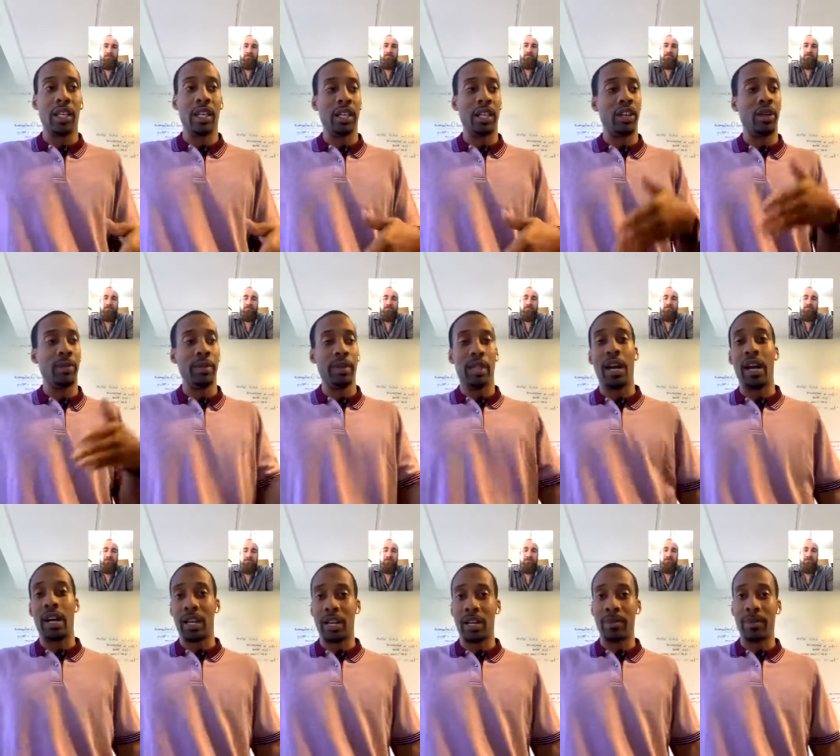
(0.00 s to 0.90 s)
Don't be
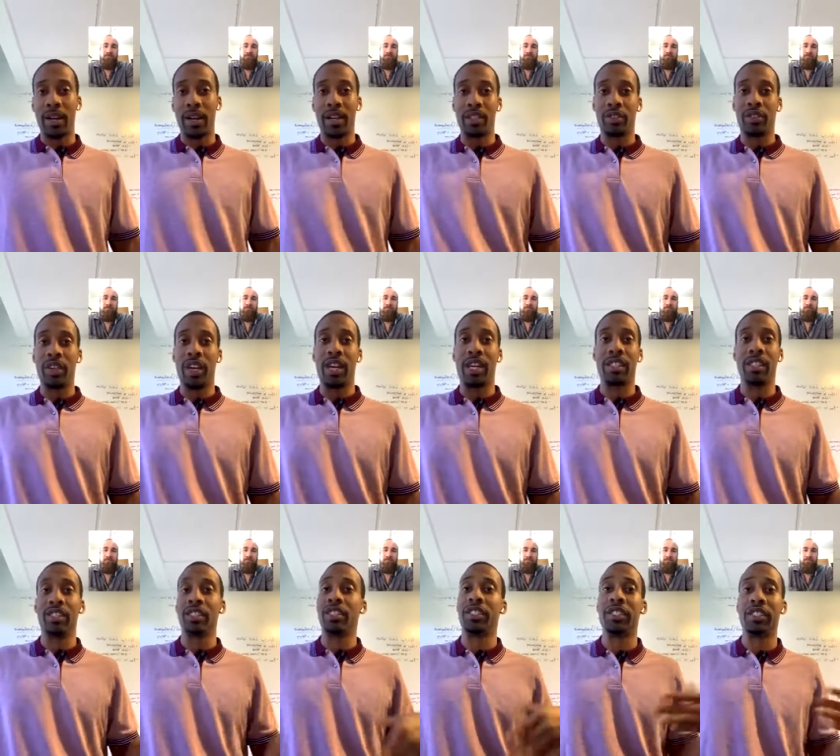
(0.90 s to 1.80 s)
locking up
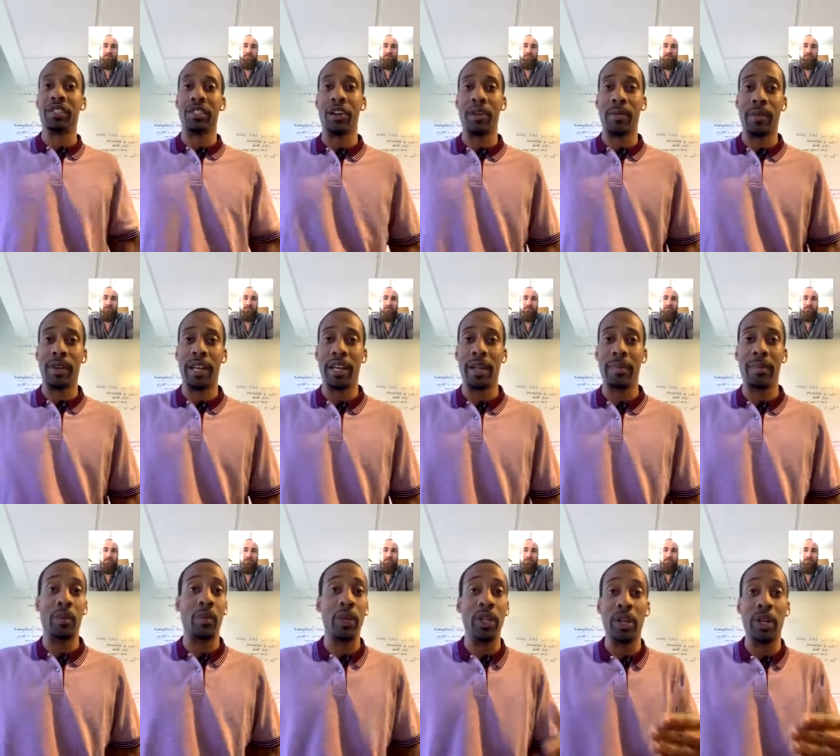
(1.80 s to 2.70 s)
contracts just to terminate them.
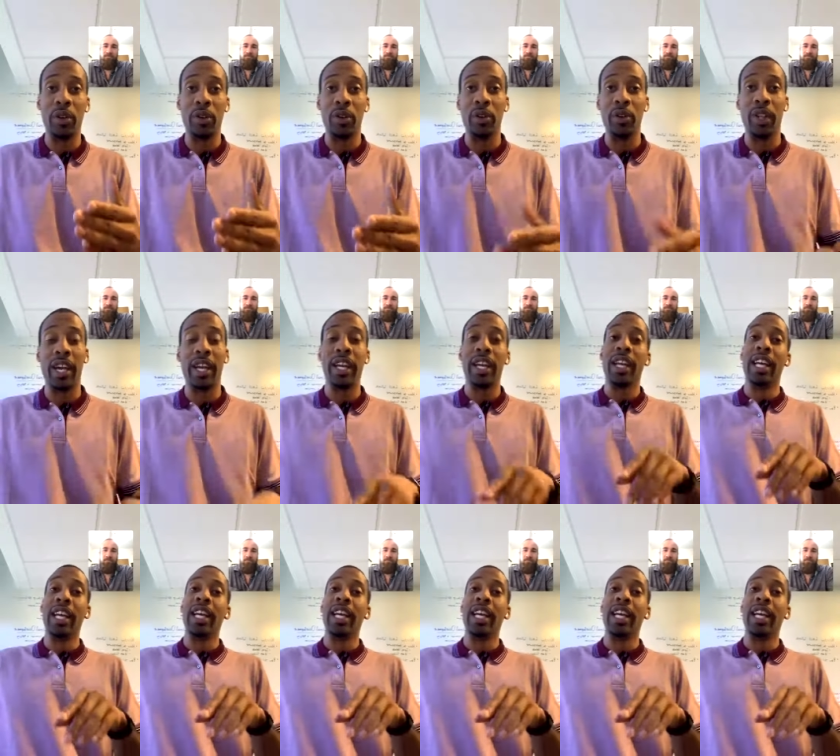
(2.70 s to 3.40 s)
And we don't do that.